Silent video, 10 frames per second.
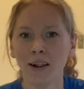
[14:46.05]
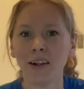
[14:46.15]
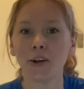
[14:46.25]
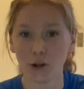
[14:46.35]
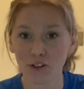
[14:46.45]

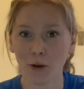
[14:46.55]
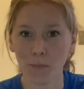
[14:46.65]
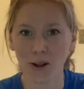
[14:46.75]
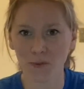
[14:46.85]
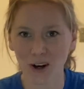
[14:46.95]
Good
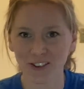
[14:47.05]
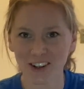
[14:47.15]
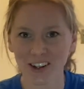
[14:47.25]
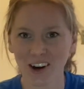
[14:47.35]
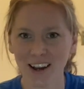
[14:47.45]
jumping, well
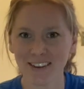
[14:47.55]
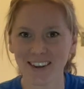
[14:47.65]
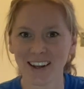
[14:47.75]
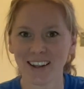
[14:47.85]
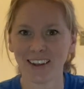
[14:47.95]
done, guys.
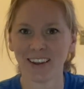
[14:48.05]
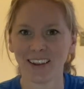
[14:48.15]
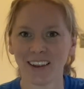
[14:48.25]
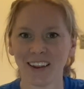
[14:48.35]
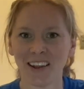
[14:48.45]

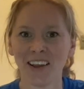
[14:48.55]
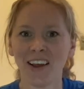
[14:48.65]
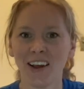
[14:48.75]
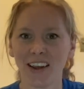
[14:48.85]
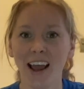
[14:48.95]

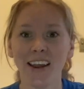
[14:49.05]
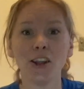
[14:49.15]
Okay,